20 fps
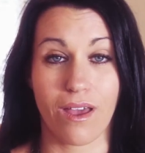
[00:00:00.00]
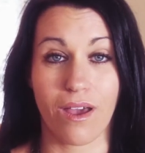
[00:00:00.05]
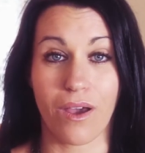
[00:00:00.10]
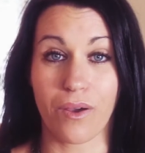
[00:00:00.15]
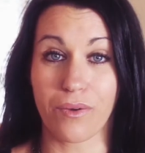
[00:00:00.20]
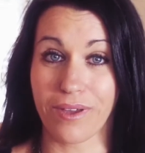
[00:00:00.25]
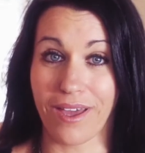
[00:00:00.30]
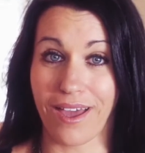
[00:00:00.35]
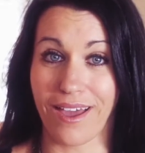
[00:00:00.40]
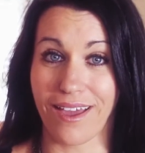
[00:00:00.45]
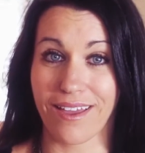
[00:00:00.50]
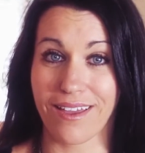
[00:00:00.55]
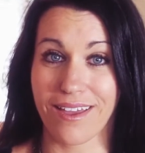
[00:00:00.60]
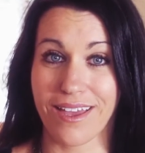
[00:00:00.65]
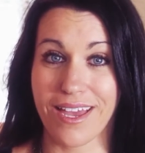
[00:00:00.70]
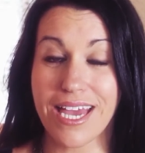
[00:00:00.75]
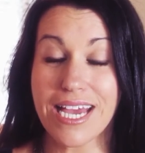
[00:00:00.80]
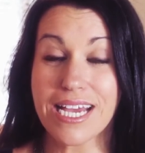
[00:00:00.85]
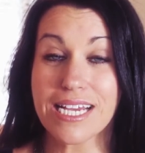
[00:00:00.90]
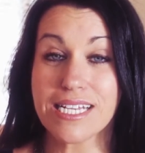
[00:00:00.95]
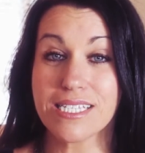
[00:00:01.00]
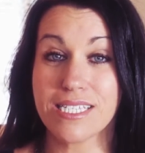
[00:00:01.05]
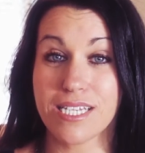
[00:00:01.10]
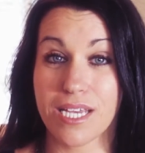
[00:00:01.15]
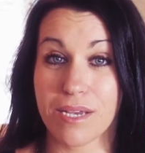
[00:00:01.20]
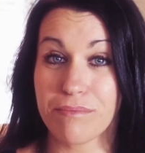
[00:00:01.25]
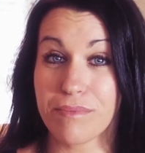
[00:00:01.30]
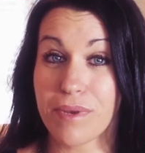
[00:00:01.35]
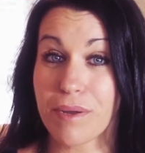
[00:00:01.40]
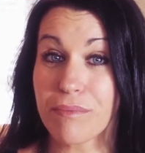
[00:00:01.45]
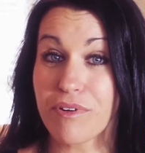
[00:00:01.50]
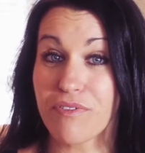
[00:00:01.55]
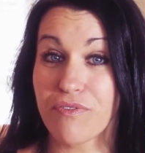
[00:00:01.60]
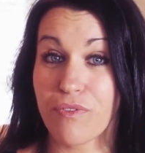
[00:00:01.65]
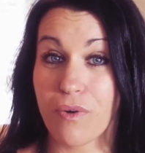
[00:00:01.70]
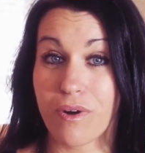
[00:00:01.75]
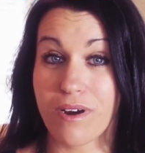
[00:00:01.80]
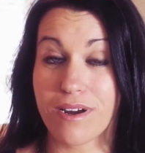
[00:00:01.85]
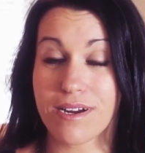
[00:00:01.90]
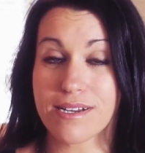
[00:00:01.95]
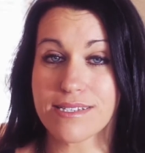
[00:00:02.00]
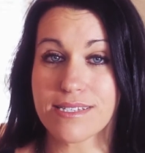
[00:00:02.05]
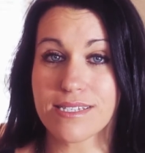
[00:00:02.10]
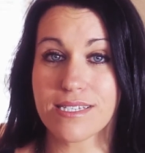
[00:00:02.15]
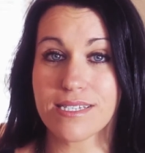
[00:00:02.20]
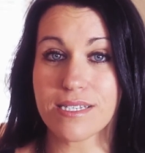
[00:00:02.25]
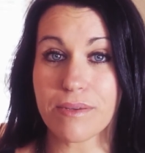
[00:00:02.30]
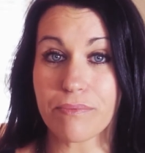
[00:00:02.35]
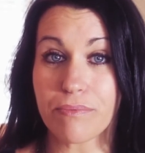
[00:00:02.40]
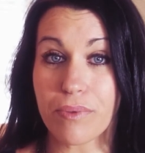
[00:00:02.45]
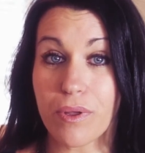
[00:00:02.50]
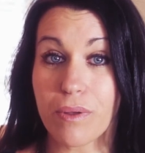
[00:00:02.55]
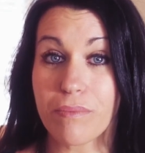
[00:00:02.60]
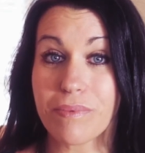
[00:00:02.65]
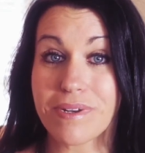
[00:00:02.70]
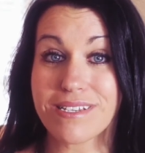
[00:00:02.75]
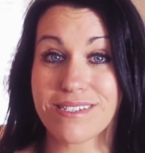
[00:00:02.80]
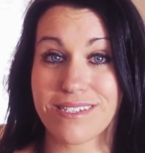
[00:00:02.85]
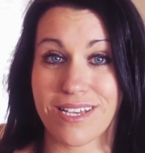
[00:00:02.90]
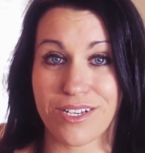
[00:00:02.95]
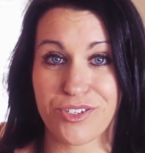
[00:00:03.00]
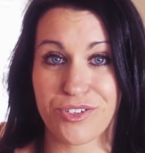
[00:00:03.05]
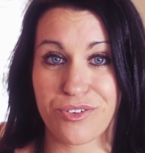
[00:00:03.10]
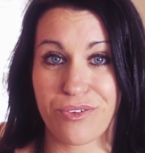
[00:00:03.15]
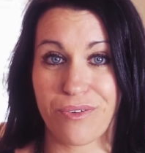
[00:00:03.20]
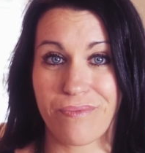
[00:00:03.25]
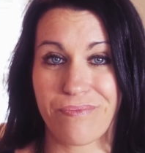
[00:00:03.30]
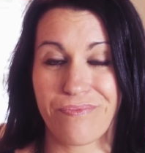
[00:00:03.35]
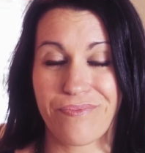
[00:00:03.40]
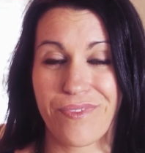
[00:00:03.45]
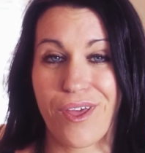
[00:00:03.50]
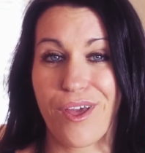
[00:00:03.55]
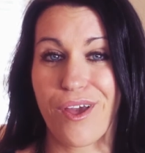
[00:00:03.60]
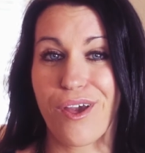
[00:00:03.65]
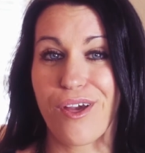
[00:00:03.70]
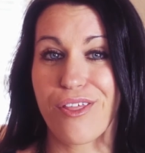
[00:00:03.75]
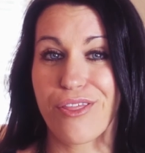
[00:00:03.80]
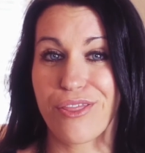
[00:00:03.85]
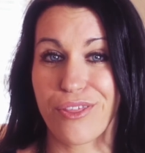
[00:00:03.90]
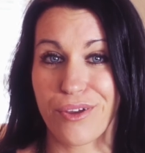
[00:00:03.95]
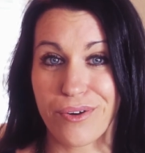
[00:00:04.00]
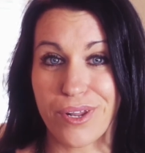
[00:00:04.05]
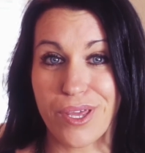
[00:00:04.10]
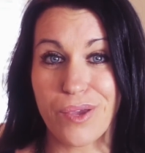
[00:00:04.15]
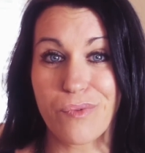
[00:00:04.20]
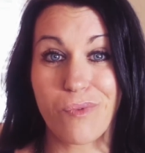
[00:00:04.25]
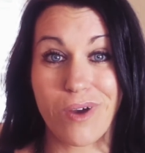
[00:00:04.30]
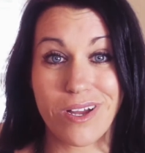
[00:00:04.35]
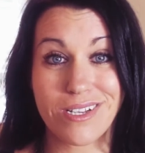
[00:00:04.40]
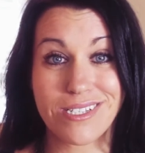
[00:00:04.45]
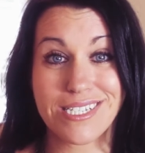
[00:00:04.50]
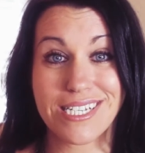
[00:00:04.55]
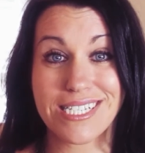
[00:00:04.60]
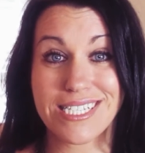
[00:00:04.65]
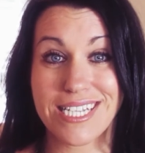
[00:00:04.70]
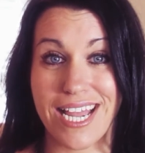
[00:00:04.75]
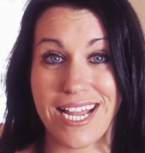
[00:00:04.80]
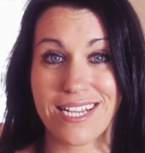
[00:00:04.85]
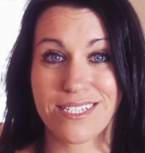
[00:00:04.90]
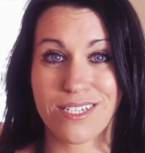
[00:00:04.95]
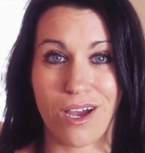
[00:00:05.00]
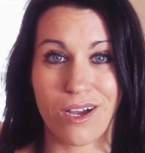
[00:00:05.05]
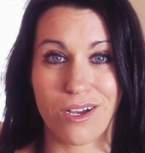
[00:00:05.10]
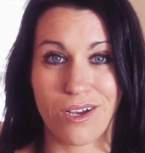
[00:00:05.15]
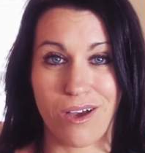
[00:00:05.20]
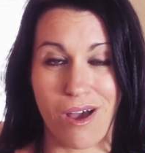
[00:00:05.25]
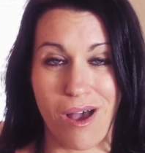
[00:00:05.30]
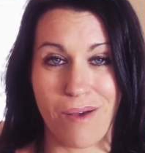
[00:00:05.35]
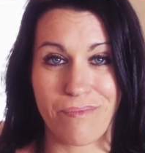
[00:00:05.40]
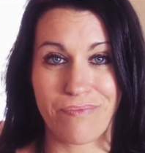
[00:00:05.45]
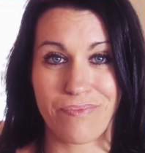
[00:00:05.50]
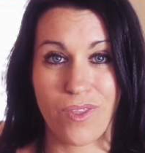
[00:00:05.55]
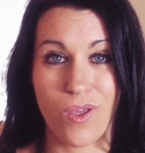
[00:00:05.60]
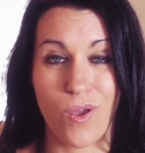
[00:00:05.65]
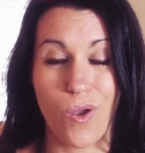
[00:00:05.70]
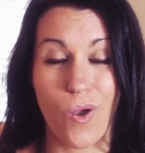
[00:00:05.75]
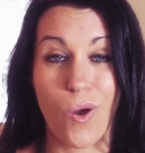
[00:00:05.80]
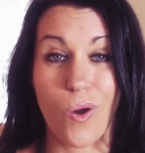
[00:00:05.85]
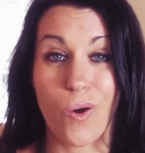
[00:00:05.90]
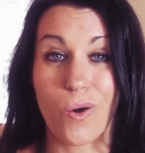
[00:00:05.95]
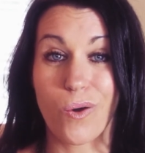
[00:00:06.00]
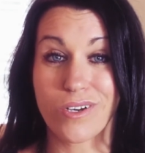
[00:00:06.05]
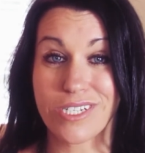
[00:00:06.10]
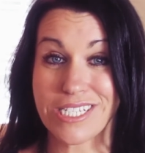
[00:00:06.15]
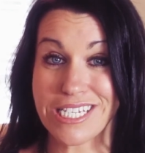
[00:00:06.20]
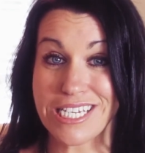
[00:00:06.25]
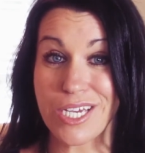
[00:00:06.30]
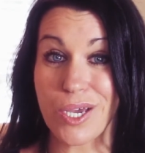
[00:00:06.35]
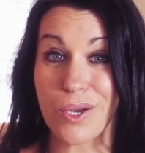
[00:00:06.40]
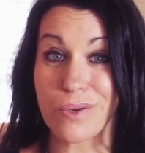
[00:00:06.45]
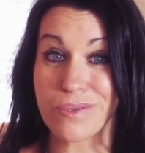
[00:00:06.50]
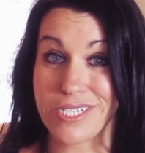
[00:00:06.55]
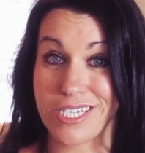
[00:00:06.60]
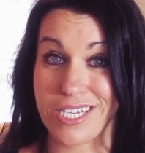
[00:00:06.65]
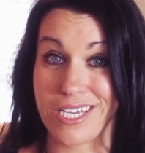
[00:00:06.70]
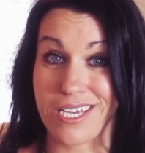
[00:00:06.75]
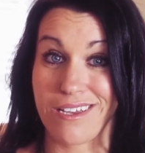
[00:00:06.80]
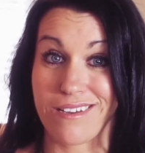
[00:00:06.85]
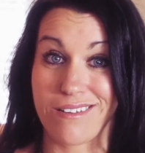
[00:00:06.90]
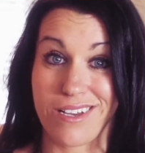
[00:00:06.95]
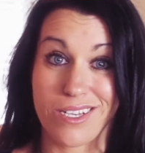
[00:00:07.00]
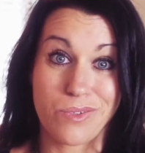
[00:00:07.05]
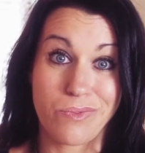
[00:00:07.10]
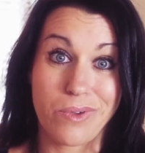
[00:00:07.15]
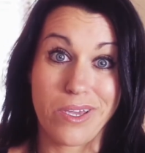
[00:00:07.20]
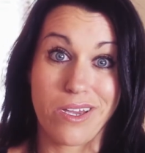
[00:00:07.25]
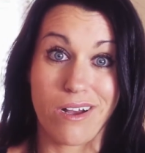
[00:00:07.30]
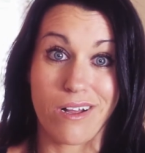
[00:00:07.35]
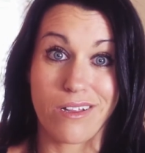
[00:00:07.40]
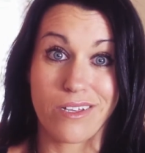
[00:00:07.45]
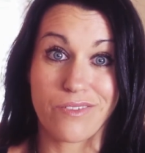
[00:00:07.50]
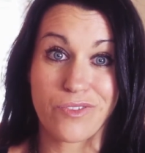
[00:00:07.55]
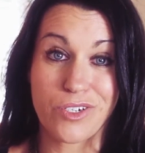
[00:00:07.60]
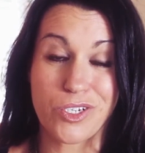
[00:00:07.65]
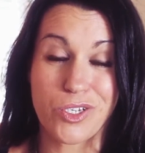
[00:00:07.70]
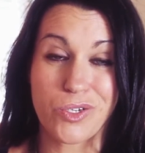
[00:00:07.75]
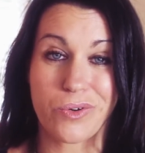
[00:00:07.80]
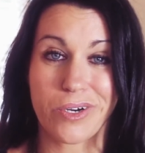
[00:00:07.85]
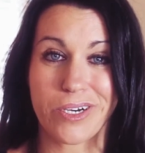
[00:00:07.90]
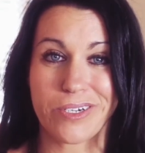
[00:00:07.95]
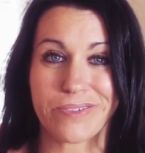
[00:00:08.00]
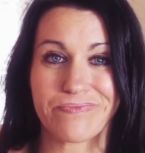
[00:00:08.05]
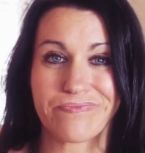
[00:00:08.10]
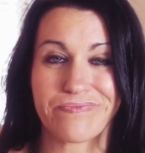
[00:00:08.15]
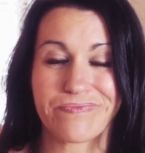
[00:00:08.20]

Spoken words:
Okay, tip number four is simple but essential, 31today.com, or TOT as we call it for short.